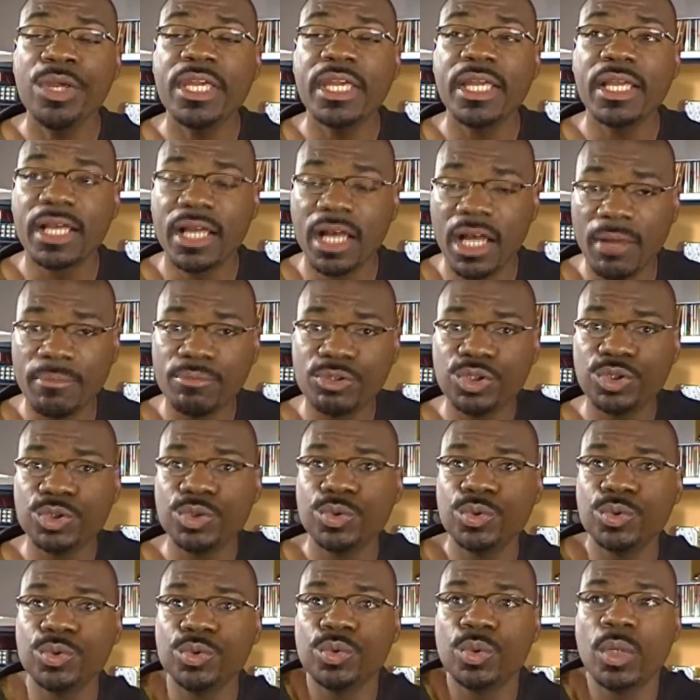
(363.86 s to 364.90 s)
we can come
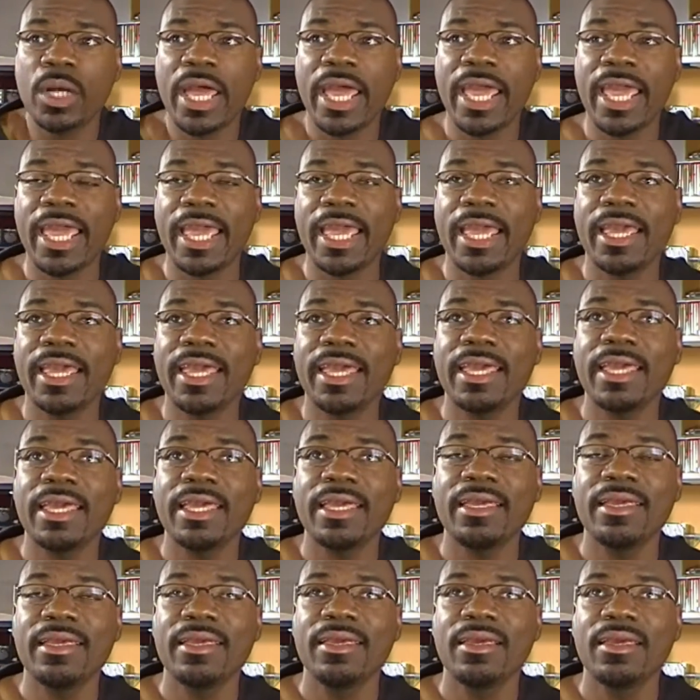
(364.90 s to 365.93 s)
to
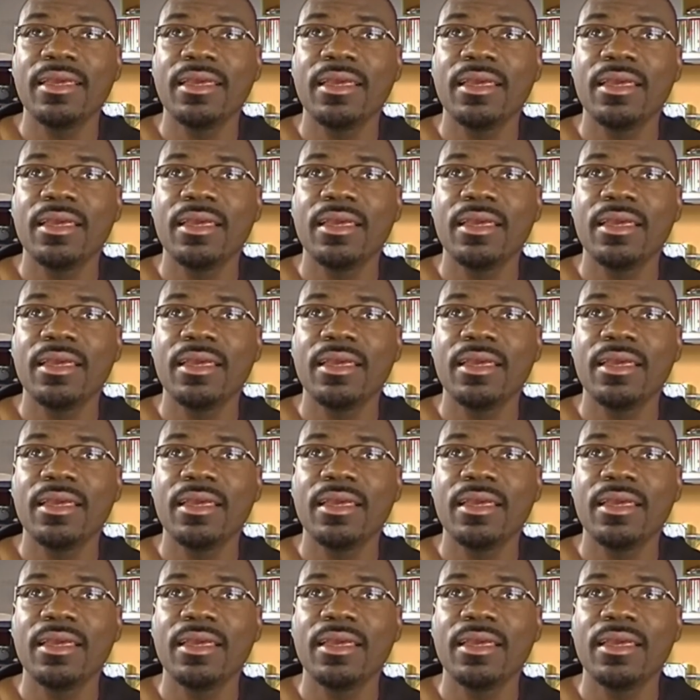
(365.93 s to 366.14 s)
a